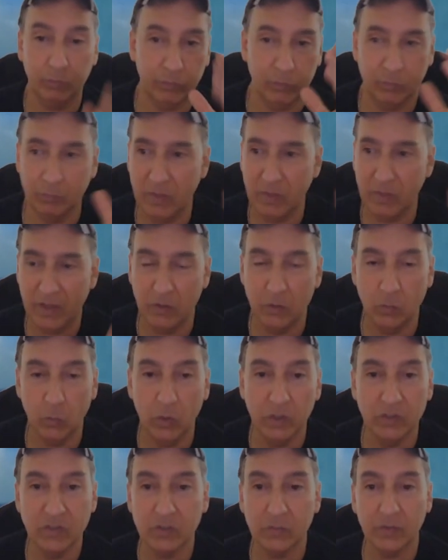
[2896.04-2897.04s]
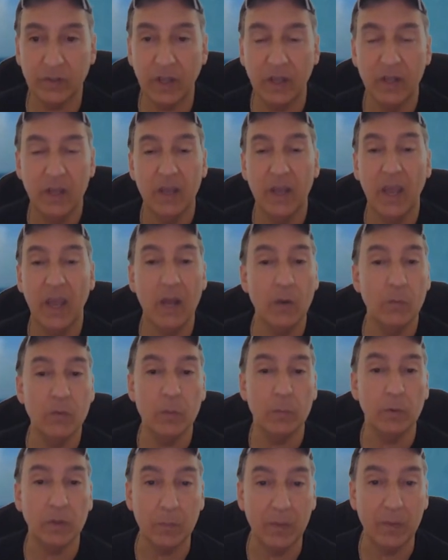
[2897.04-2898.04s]
making noise and stuff like that. And then when you
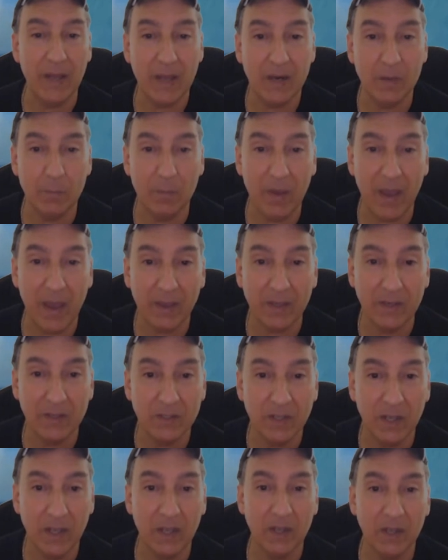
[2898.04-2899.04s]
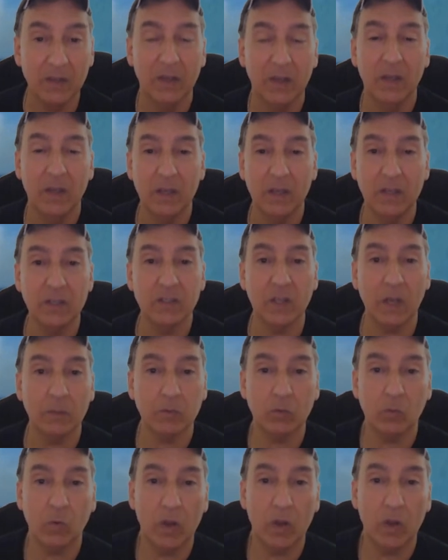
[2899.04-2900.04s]
put the banana back in his hand, he stops
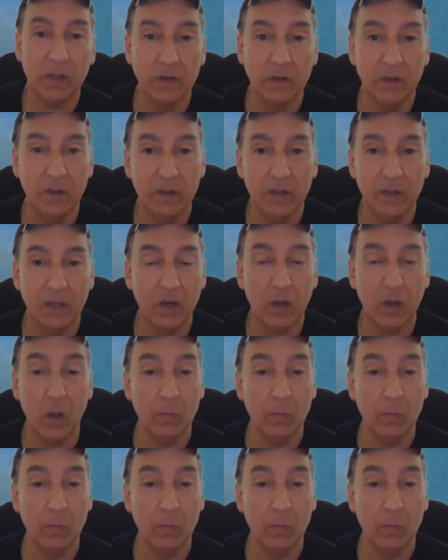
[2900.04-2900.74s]
crying. And I